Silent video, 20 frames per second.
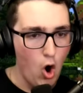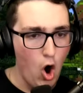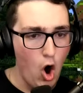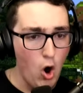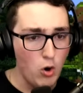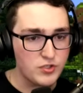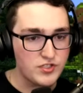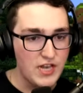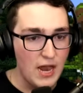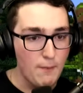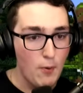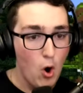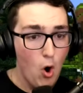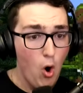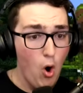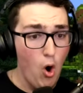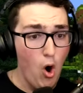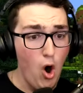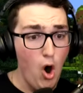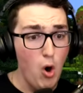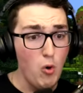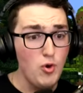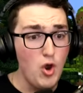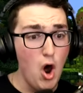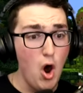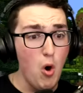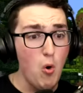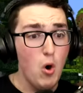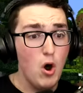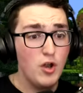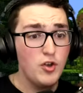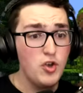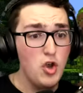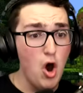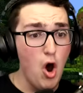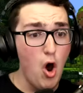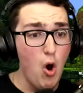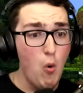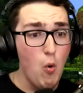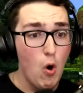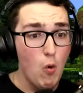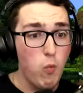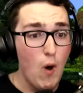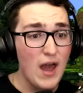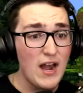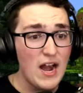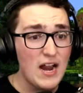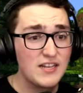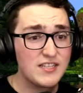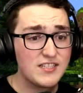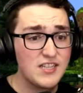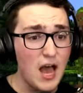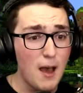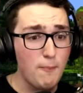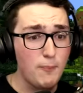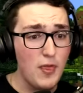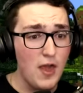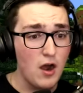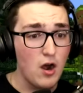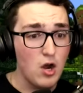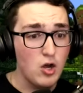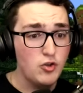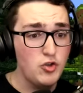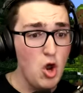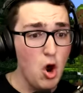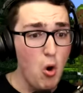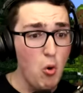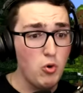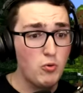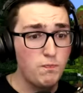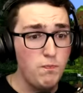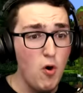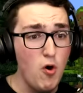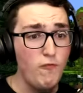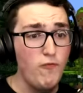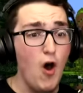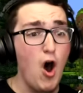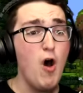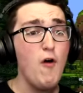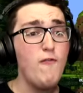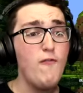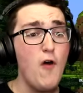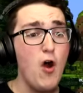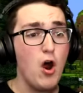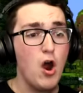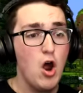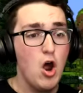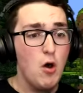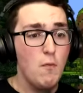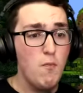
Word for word: Oh snap. Oh no, no. Why did I stop there? No, move over.